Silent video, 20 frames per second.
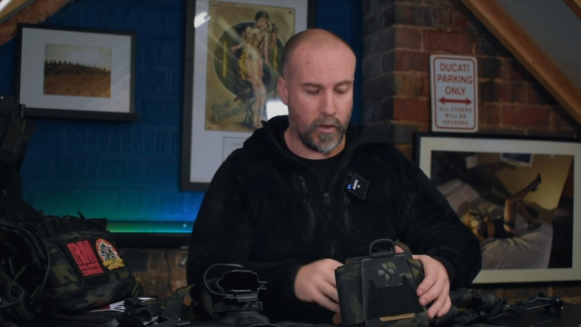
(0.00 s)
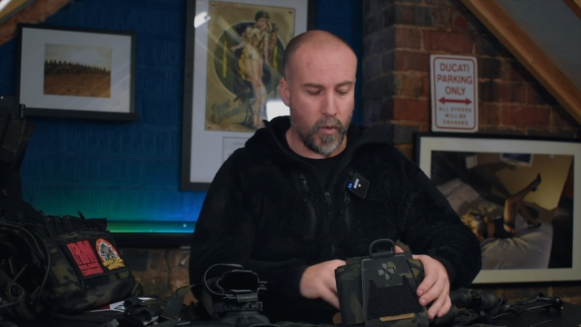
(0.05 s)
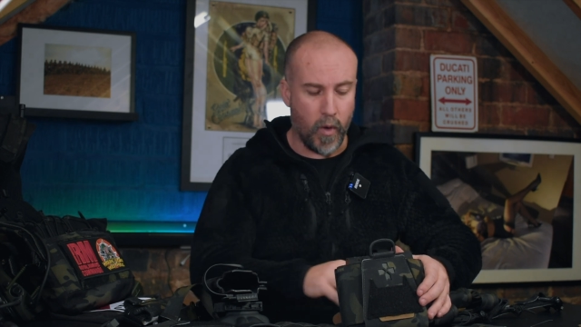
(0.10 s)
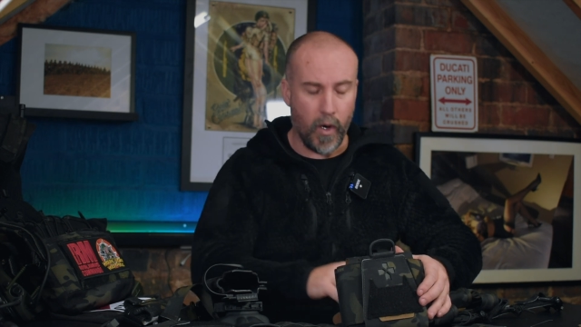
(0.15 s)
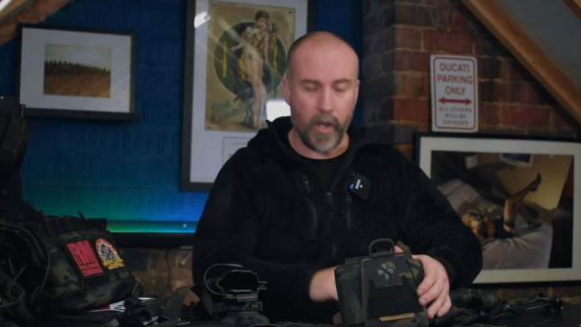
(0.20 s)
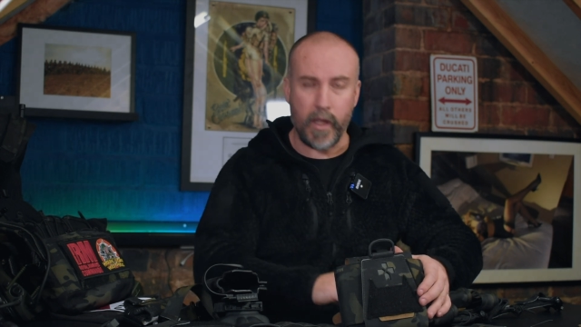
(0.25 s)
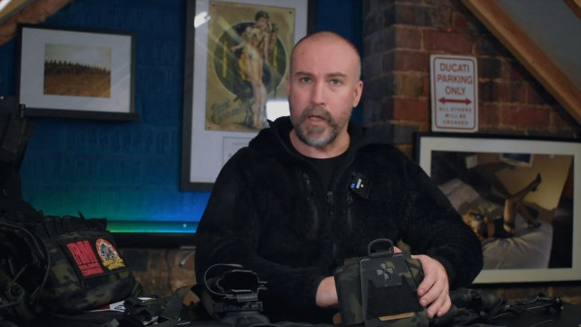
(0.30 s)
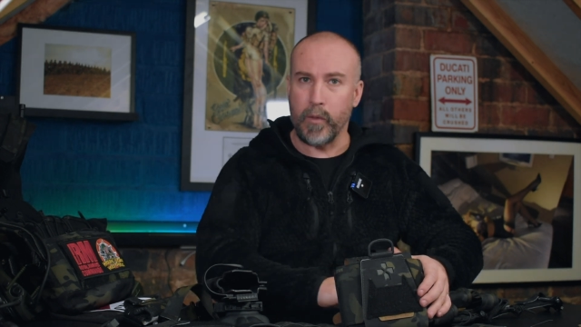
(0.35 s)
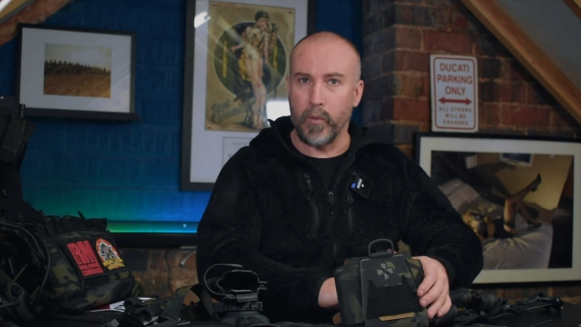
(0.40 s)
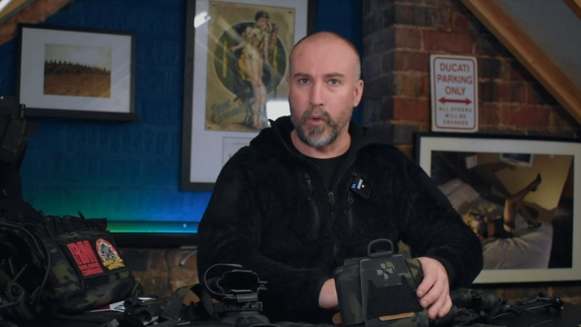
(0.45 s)

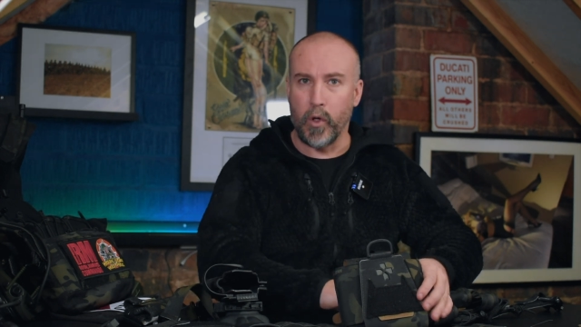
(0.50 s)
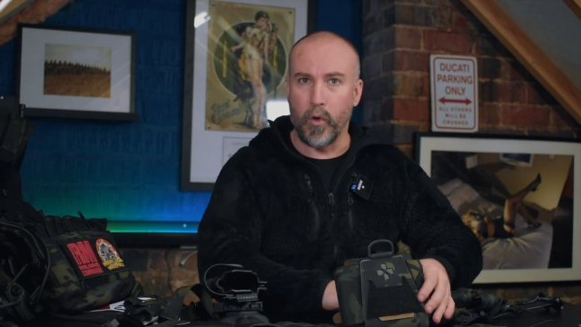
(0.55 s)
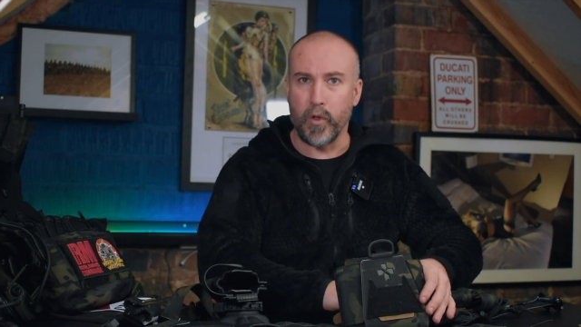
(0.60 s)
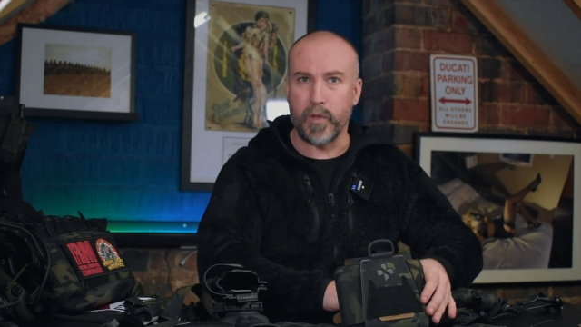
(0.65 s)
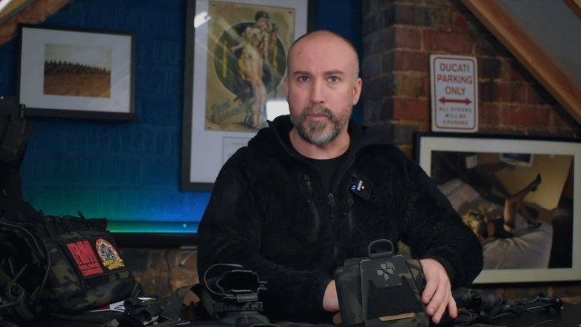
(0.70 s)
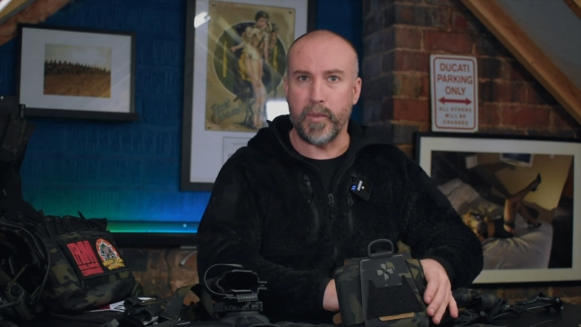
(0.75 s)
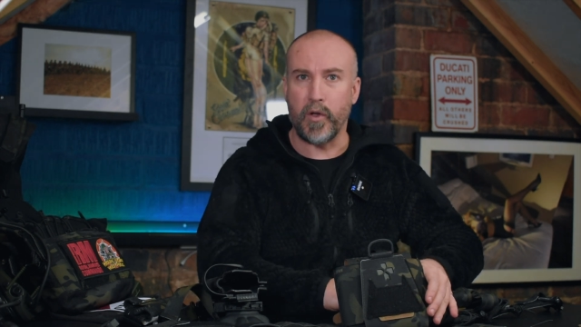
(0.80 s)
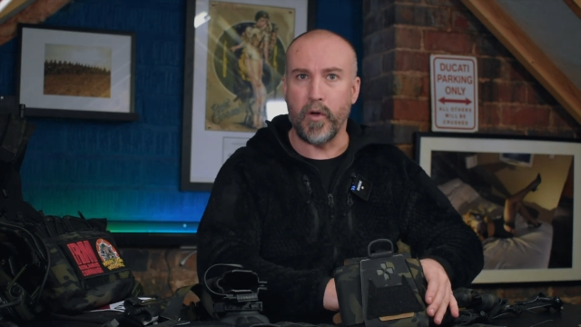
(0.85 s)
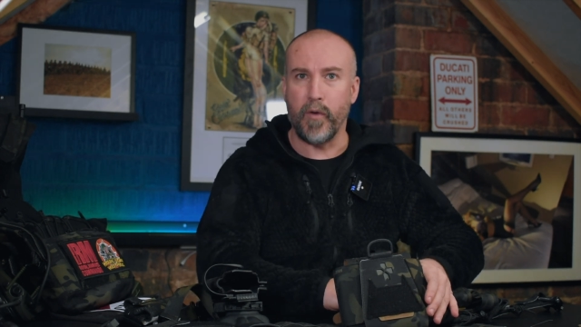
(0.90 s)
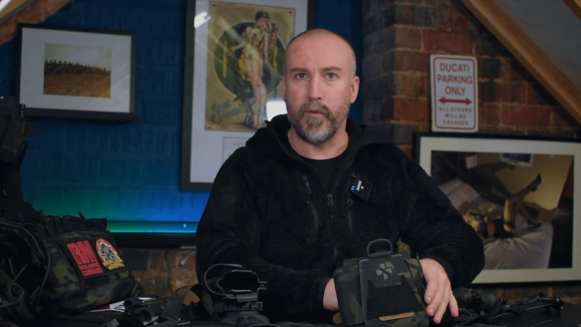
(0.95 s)
Quality will
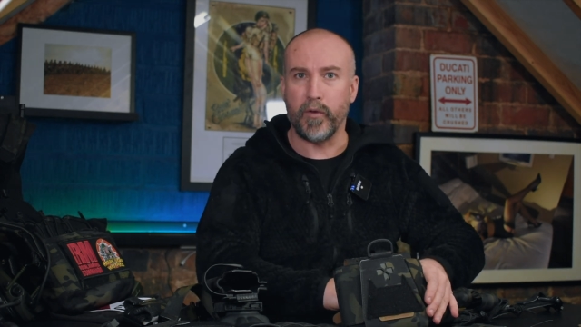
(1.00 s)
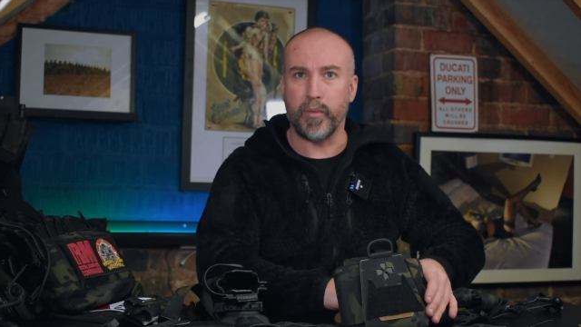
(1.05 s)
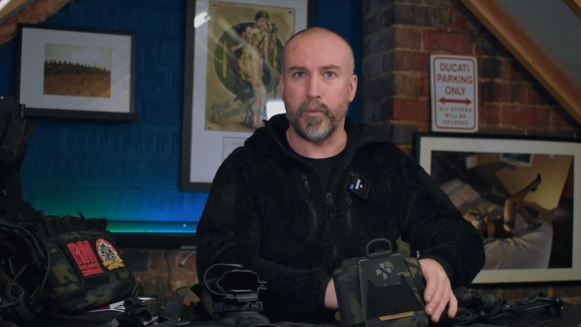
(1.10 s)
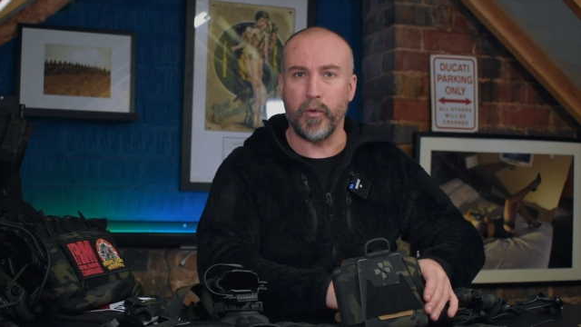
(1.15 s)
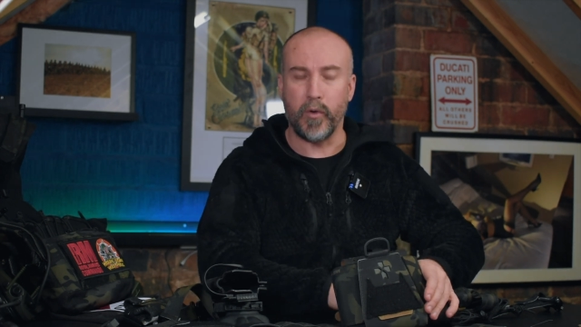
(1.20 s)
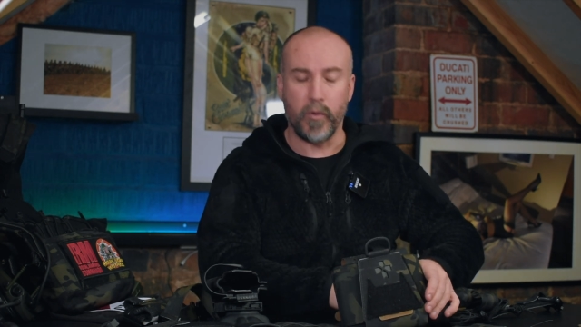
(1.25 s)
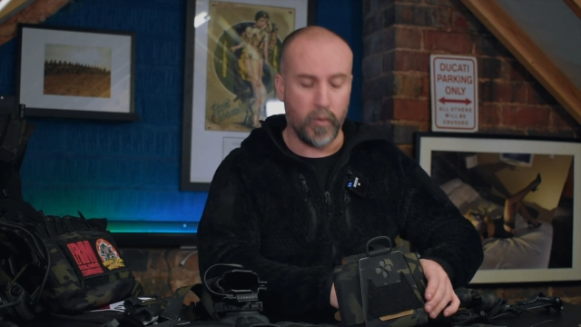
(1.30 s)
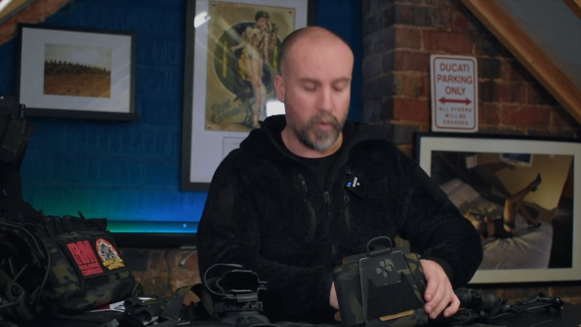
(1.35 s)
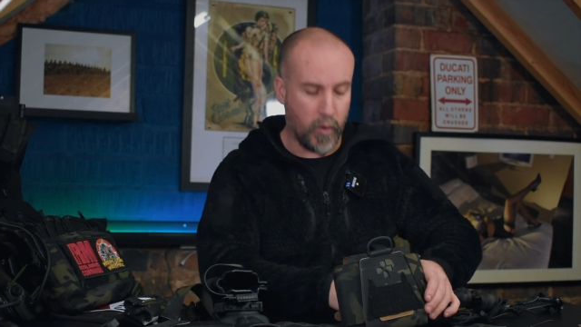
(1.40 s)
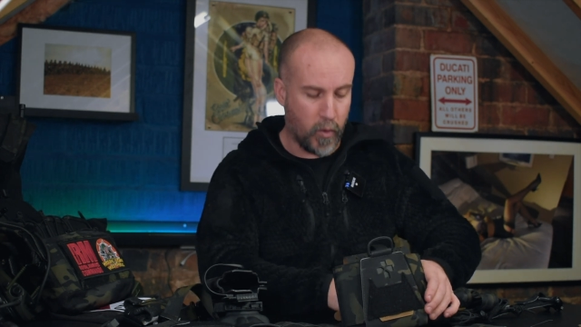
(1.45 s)
always be comfortable,